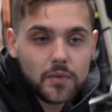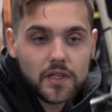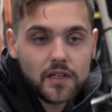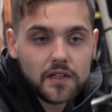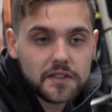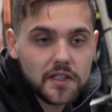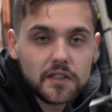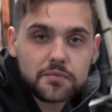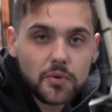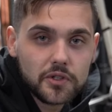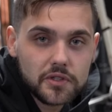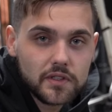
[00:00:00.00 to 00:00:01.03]
because I was
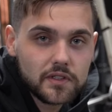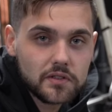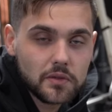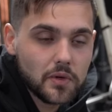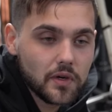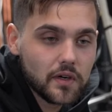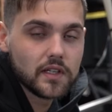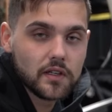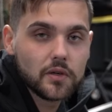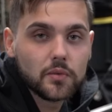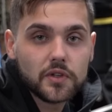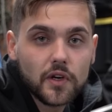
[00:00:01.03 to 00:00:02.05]
pushing it so hard,
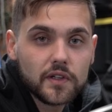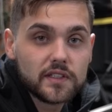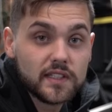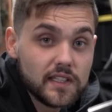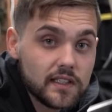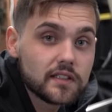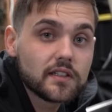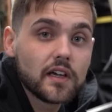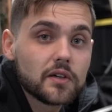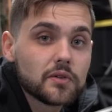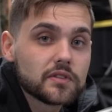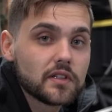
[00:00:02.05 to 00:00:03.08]
dealing with all these heat
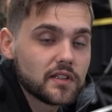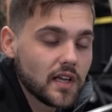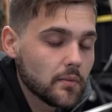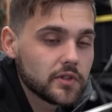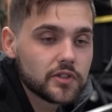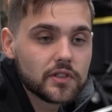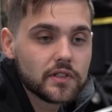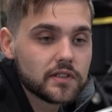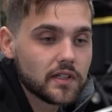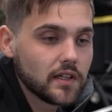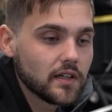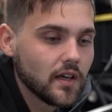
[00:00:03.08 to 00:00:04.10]
cycles and temperatures
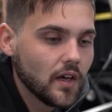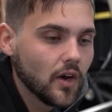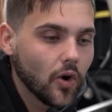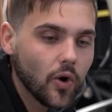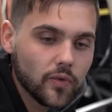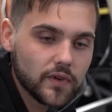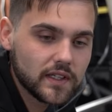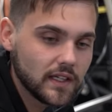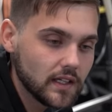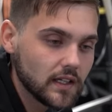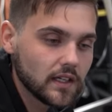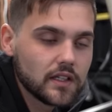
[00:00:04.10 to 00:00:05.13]
and
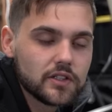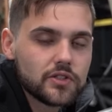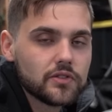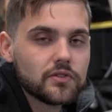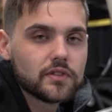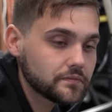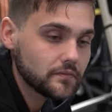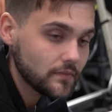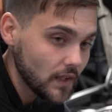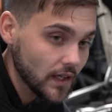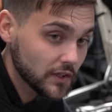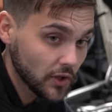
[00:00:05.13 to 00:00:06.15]
overheating issues.
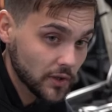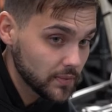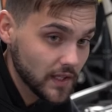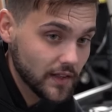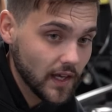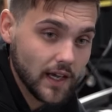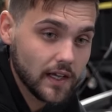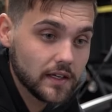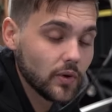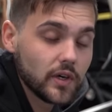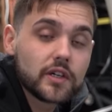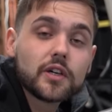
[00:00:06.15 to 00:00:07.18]
It could be that,
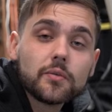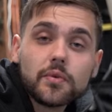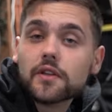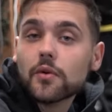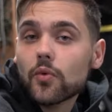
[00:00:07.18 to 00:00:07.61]
or it could be the